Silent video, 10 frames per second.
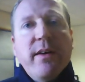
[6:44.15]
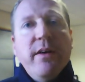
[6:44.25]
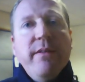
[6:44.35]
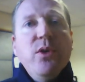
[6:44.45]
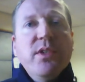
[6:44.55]

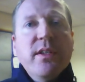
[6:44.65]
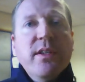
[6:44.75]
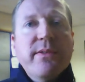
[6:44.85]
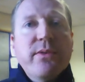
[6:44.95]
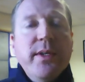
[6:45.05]
of using
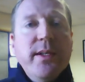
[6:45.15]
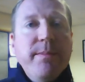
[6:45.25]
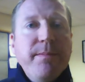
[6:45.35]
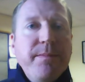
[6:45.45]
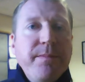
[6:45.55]
this
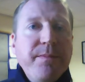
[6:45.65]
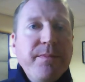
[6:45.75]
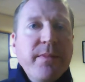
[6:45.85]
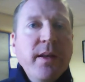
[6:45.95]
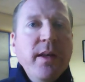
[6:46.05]
freedom?
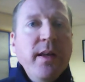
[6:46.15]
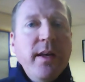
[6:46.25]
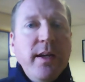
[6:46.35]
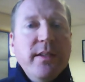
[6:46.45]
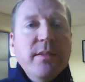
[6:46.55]

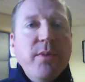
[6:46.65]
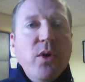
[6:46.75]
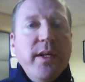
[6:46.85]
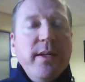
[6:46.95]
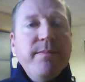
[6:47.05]
It's a
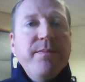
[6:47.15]
boy.